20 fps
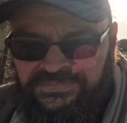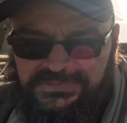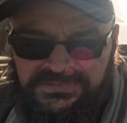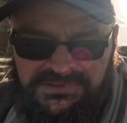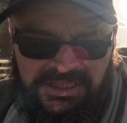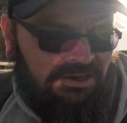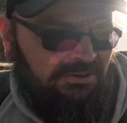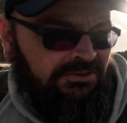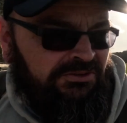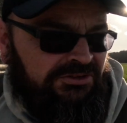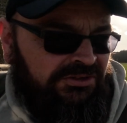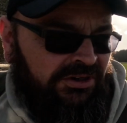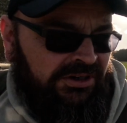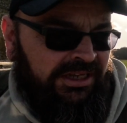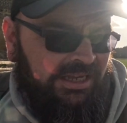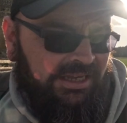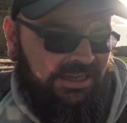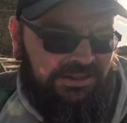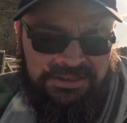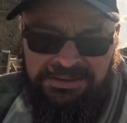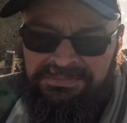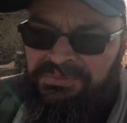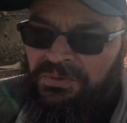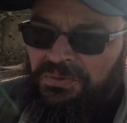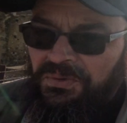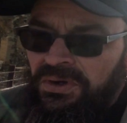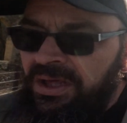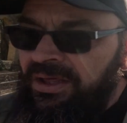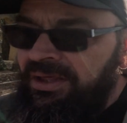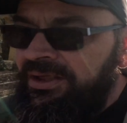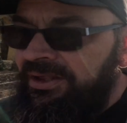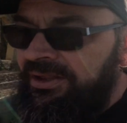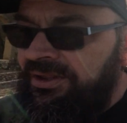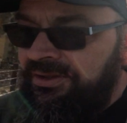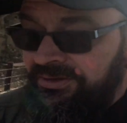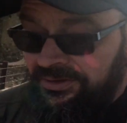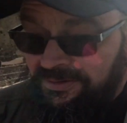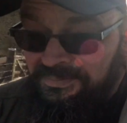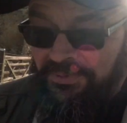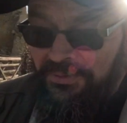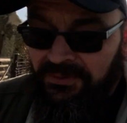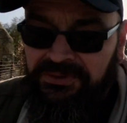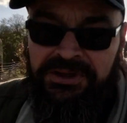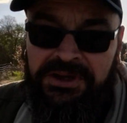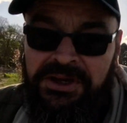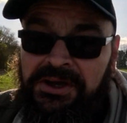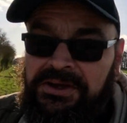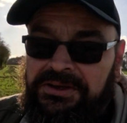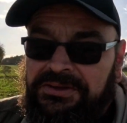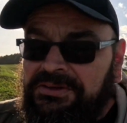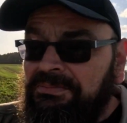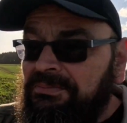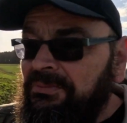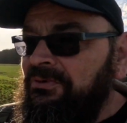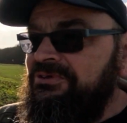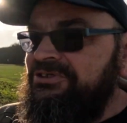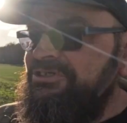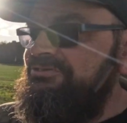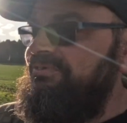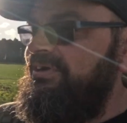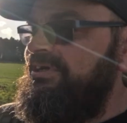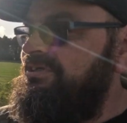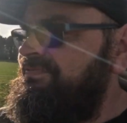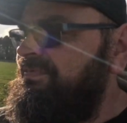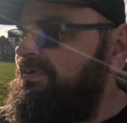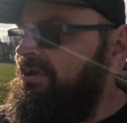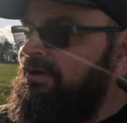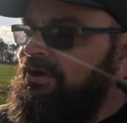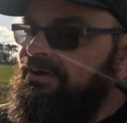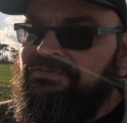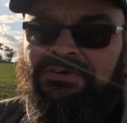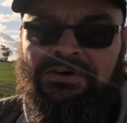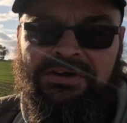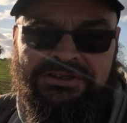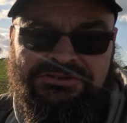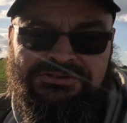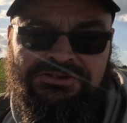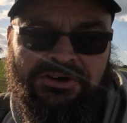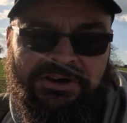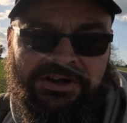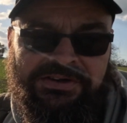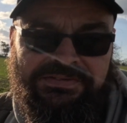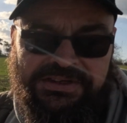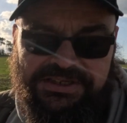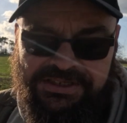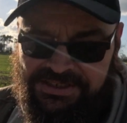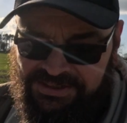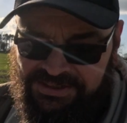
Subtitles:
the older I get, the more stressful I find driving.